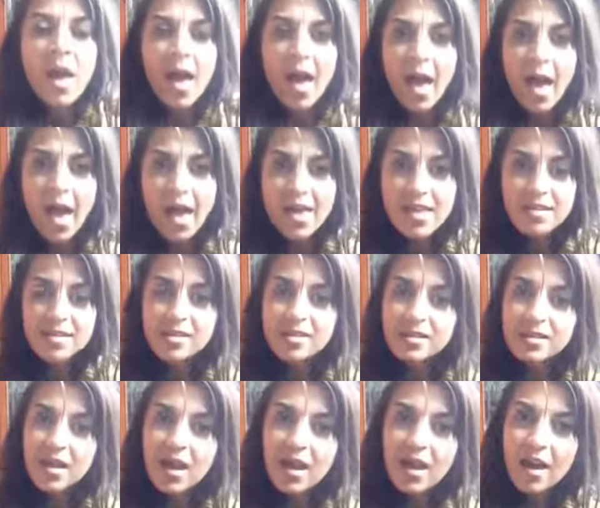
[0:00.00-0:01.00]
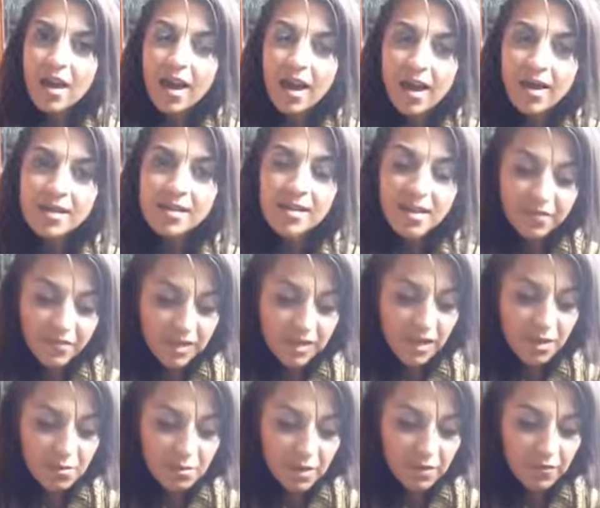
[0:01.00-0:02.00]
And as I've
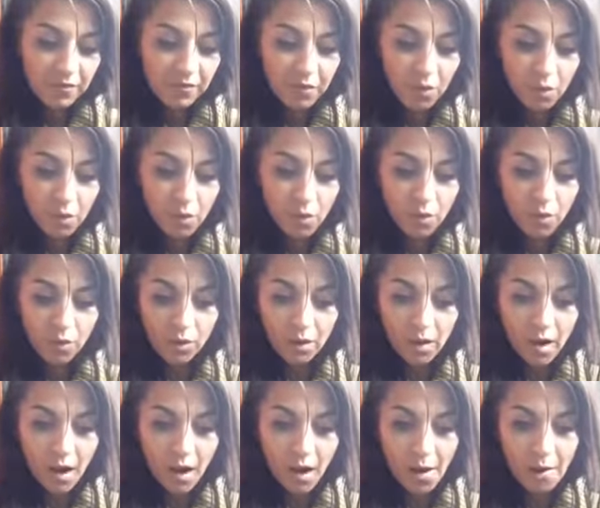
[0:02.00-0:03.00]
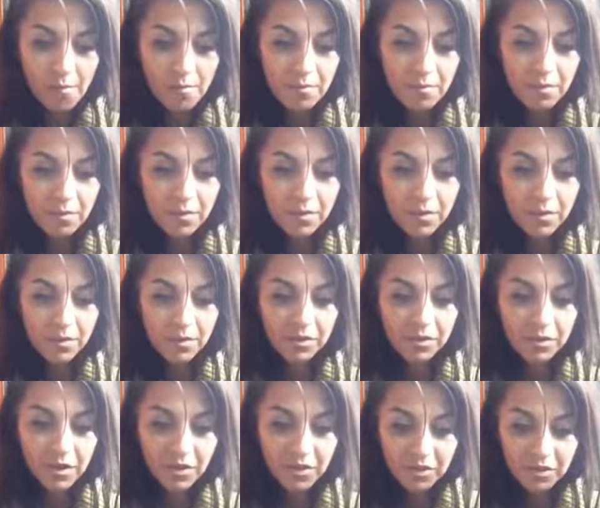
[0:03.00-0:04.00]
said before, um,
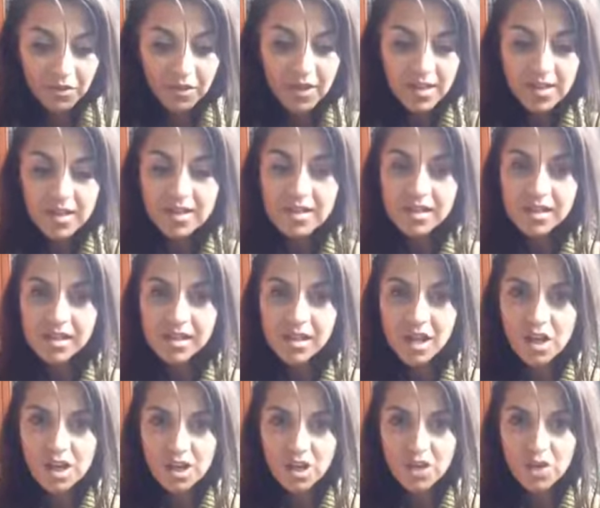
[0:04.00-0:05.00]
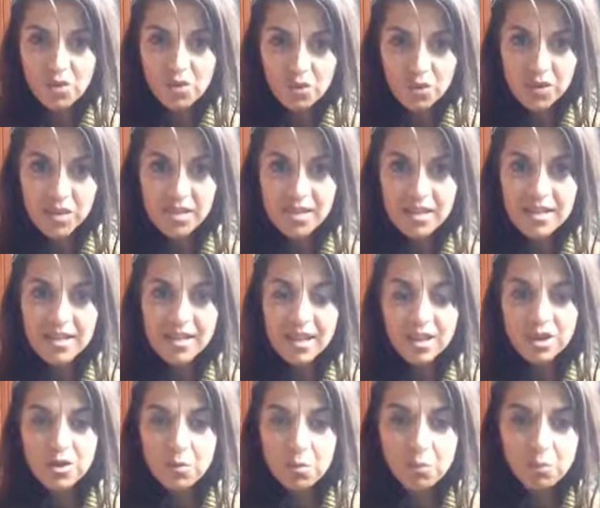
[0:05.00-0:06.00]
the things that you see that
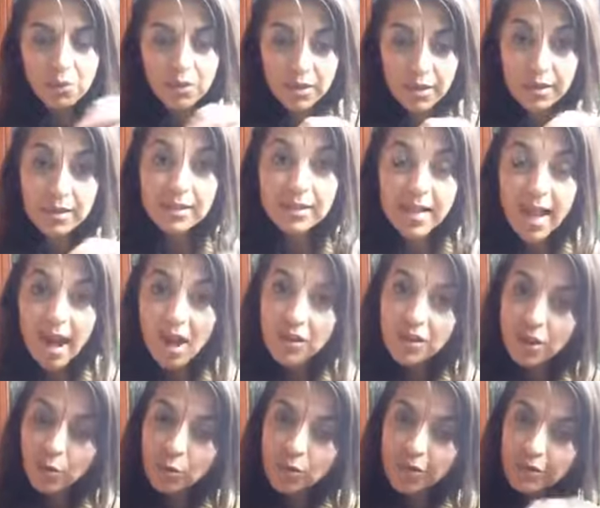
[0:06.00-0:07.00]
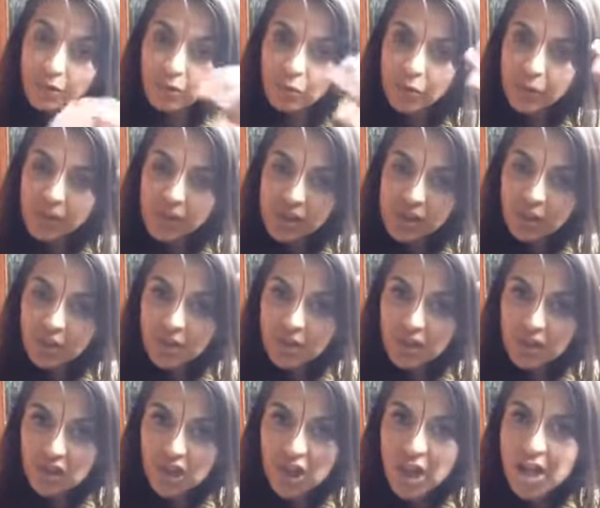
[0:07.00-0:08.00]
you now that we've we've started
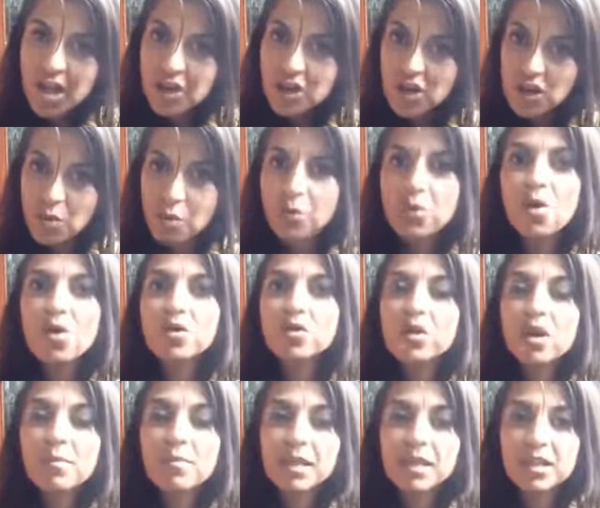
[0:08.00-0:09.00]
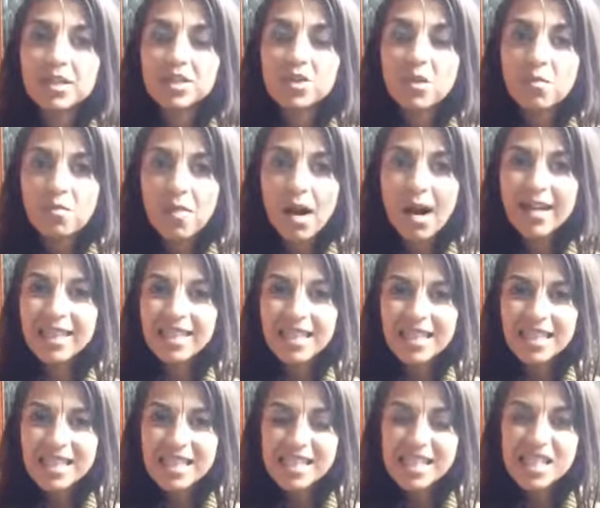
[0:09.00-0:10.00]
to change the programming in your mind
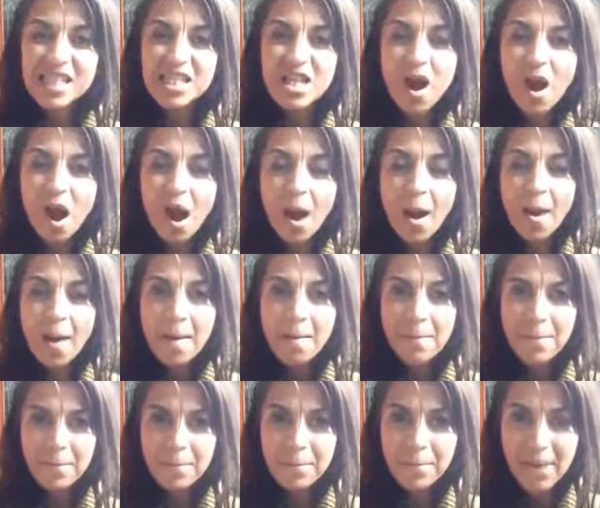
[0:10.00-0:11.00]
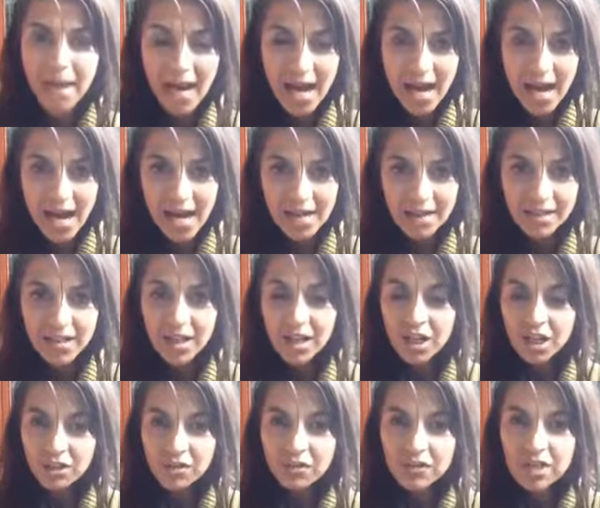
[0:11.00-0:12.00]
that it's not bad
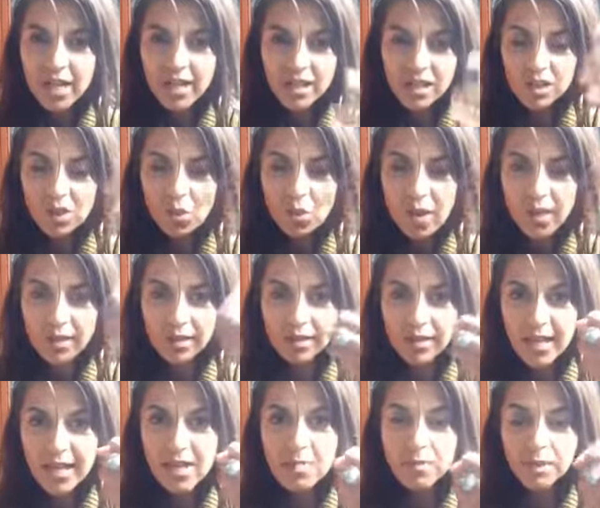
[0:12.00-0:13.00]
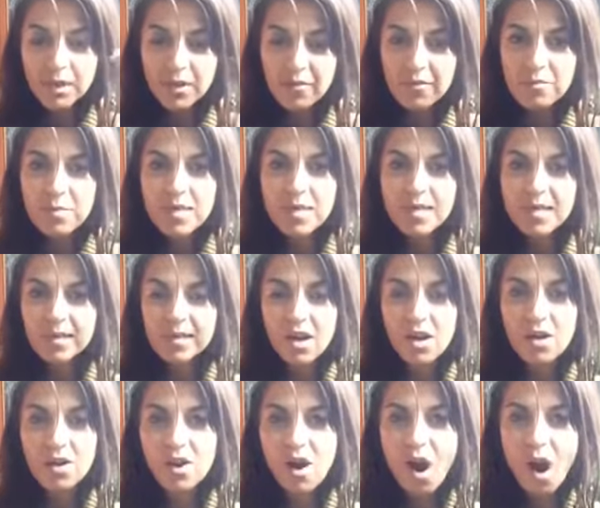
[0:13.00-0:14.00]
you've taken away the label of being an
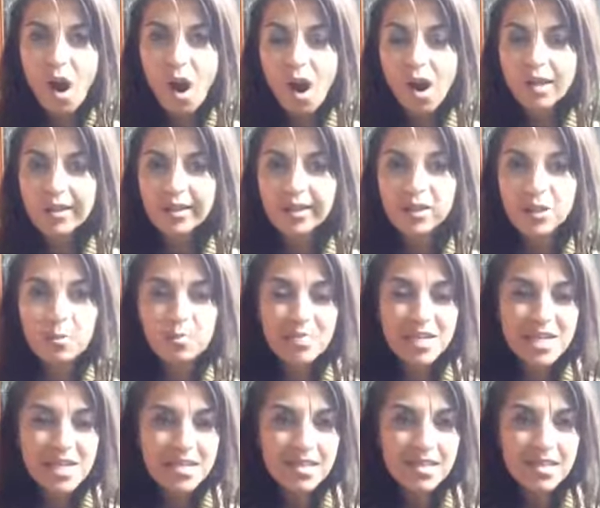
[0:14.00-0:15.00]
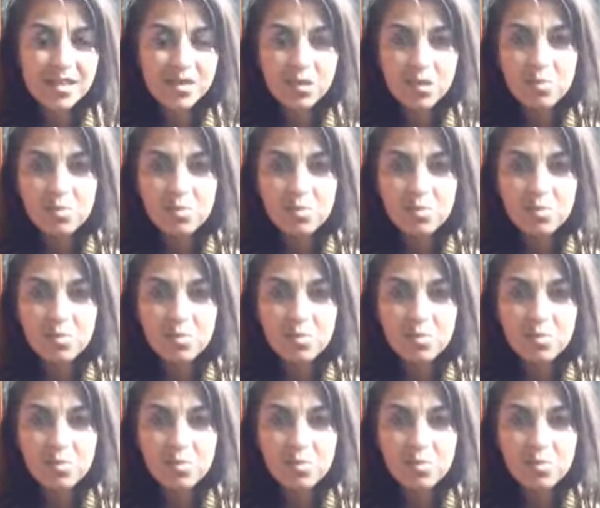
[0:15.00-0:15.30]
alcoholic or being this or